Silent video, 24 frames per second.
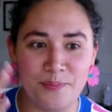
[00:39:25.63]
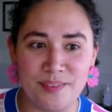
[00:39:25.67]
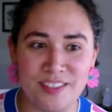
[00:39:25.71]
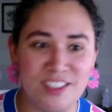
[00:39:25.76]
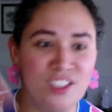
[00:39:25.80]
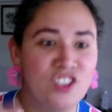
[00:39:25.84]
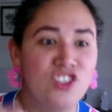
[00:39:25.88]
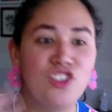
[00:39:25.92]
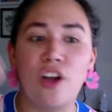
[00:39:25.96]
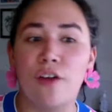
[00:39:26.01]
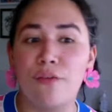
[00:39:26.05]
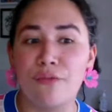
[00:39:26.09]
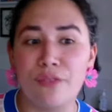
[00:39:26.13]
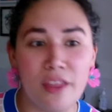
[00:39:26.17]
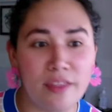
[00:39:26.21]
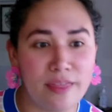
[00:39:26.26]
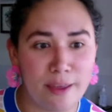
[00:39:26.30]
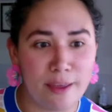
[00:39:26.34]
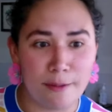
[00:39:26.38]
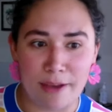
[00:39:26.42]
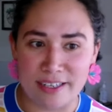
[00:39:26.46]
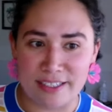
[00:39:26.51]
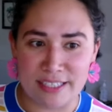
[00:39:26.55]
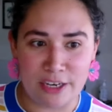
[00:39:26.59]
stuff that
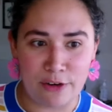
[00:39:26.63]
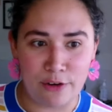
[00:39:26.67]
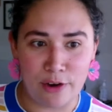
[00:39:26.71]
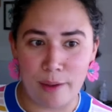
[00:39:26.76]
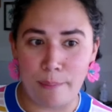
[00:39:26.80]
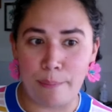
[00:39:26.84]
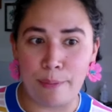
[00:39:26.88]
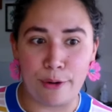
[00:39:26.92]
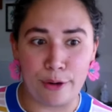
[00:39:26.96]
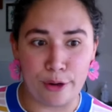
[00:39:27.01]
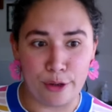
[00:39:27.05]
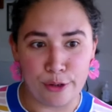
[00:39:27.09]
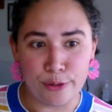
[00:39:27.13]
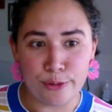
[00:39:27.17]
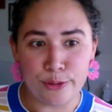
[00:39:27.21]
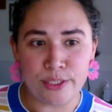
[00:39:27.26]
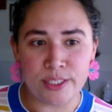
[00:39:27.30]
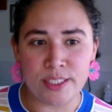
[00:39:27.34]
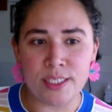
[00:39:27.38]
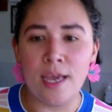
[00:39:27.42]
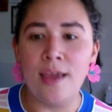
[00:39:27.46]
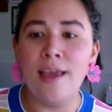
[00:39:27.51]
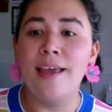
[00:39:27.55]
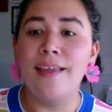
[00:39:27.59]
the bacteria
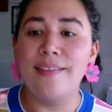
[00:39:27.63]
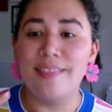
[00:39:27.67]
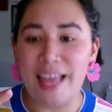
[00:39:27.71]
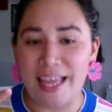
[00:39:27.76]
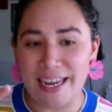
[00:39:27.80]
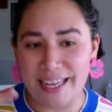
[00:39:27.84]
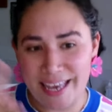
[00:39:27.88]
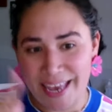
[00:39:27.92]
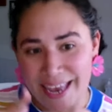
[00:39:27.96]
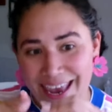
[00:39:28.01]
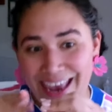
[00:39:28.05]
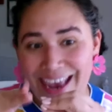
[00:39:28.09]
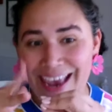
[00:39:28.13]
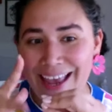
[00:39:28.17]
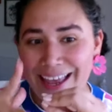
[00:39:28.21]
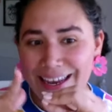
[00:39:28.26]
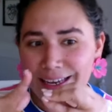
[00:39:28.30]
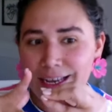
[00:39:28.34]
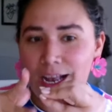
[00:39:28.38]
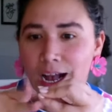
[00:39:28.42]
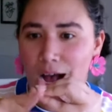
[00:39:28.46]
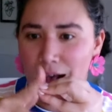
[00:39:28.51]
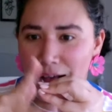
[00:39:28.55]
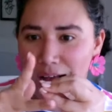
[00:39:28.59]
produce that
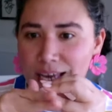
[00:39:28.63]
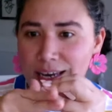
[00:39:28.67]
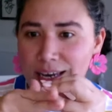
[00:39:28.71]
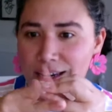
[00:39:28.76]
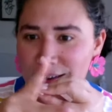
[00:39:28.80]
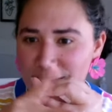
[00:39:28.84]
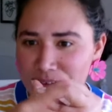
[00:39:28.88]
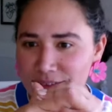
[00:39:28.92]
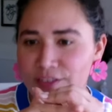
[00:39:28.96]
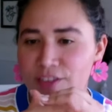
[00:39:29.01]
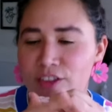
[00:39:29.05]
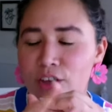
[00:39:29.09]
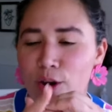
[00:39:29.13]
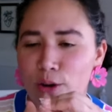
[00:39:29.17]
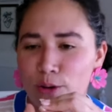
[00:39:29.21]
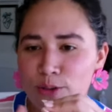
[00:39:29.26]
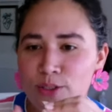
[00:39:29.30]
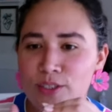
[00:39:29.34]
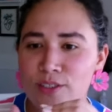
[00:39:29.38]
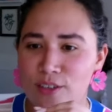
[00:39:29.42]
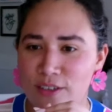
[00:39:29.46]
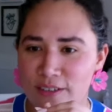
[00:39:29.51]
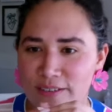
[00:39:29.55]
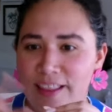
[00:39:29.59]
can cut
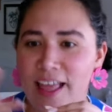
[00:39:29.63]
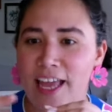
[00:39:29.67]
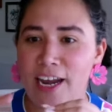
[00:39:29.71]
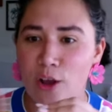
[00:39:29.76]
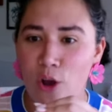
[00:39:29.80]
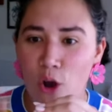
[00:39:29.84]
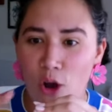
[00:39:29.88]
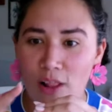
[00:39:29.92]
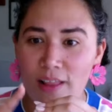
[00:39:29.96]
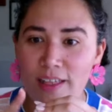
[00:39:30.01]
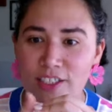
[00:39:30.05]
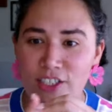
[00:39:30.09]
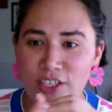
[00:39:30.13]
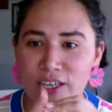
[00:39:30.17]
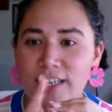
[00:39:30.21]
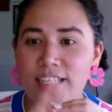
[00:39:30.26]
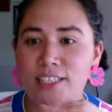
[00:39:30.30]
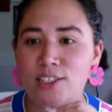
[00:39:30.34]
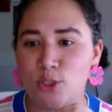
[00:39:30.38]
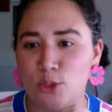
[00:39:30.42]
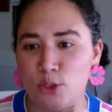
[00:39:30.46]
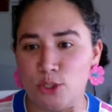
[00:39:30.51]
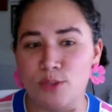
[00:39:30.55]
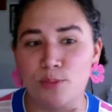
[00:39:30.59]
those that collagen
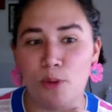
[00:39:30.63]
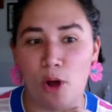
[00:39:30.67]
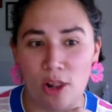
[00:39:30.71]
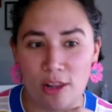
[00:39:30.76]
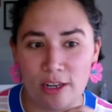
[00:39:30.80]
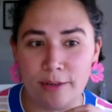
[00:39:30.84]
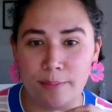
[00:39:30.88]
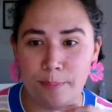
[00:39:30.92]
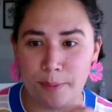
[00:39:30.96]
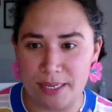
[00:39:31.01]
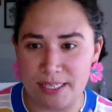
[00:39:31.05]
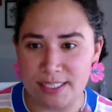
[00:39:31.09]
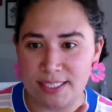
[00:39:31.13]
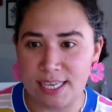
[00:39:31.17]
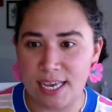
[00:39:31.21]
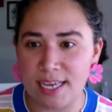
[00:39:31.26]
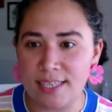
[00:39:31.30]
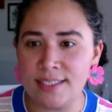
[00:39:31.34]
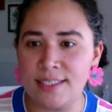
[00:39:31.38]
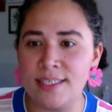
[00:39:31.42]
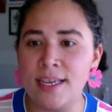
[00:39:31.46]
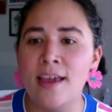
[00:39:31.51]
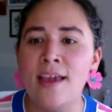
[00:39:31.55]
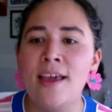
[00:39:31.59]
into smaller
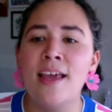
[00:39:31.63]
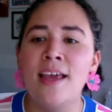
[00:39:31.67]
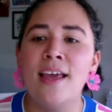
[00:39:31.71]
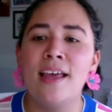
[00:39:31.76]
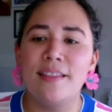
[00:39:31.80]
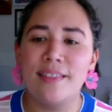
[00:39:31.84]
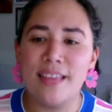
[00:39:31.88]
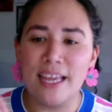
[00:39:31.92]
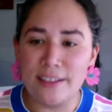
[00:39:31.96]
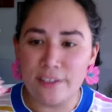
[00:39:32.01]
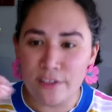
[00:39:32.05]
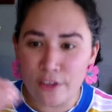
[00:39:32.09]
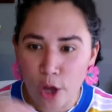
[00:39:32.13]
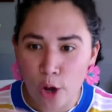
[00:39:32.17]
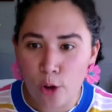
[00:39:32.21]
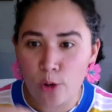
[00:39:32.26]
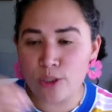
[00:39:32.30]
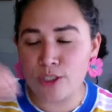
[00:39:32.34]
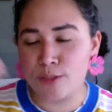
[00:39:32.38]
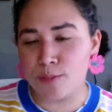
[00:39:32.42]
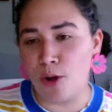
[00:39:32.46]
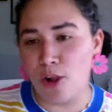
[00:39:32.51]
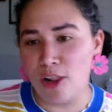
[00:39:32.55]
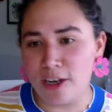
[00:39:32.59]
pieces, then
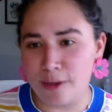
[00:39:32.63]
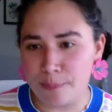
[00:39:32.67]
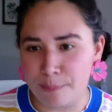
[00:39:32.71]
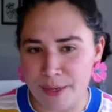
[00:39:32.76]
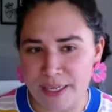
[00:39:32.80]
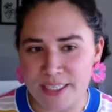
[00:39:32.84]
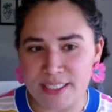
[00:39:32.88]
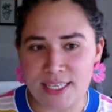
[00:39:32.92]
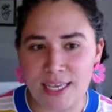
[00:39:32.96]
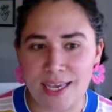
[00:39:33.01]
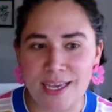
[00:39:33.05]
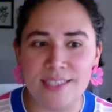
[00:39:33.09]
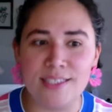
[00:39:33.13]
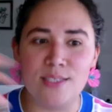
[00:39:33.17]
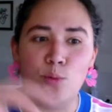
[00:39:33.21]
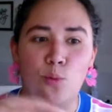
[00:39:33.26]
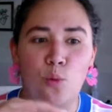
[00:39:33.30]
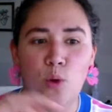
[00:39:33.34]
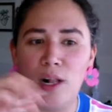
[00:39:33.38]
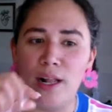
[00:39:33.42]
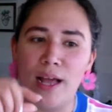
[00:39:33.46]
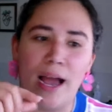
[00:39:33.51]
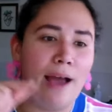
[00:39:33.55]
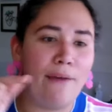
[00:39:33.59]
those smaller pieces
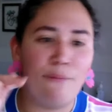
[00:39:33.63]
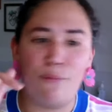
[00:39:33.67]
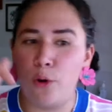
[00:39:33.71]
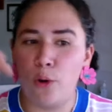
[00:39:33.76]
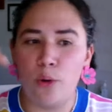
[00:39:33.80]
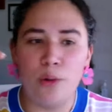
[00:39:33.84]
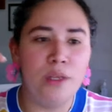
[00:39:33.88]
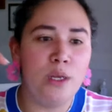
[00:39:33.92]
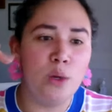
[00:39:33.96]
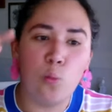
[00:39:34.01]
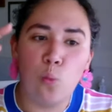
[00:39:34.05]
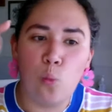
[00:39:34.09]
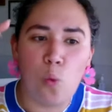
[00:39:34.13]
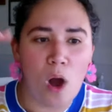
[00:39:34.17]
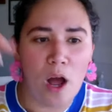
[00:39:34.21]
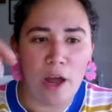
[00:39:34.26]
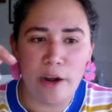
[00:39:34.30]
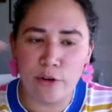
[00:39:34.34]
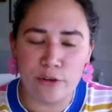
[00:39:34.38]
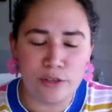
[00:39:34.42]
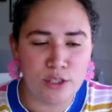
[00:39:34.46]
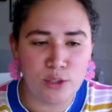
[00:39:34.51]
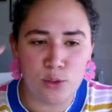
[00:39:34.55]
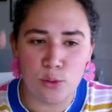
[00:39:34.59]
will have only
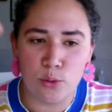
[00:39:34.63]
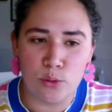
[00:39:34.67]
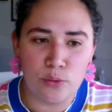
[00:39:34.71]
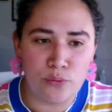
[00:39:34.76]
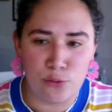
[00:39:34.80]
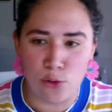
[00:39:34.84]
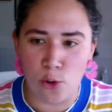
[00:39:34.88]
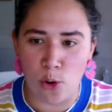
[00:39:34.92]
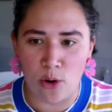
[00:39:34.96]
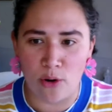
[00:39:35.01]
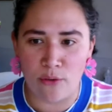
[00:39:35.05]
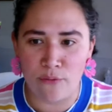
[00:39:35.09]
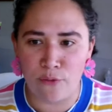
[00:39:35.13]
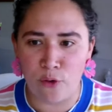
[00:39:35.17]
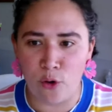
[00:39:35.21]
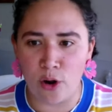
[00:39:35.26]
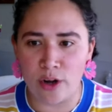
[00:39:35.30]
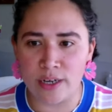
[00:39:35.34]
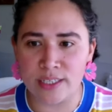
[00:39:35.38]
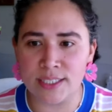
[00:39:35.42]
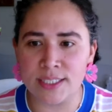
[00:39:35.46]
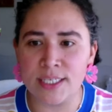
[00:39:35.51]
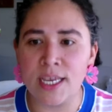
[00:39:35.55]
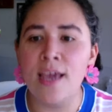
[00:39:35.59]
one or two
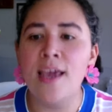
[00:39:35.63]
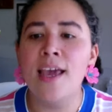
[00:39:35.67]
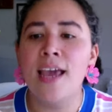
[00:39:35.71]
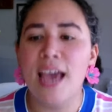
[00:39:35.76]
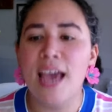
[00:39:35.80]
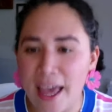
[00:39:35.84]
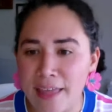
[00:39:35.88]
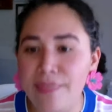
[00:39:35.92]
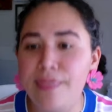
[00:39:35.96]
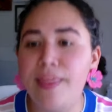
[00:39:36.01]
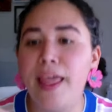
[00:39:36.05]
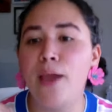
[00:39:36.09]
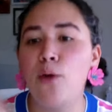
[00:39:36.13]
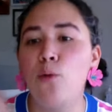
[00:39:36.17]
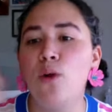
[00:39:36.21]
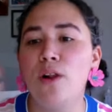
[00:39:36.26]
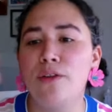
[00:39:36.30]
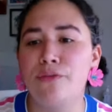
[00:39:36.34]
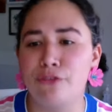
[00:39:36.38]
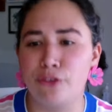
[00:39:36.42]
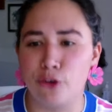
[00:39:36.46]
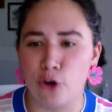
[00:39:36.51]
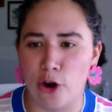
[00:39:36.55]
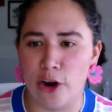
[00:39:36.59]
fluorophores and they
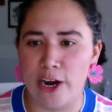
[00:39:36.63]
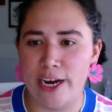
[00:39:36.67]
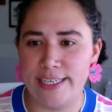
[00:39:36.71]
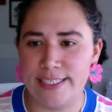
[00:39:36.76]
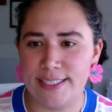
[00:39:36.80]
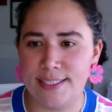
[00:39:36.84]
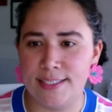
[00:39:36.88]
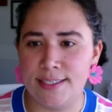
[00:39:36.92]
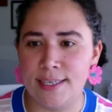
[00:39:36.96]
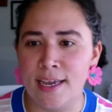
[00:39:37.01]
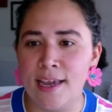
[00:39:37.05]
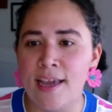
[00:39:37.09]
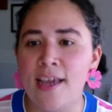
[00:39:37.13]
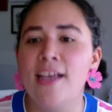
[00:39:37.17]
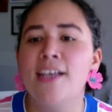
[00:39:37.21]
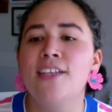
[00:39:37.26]
will fluoresce.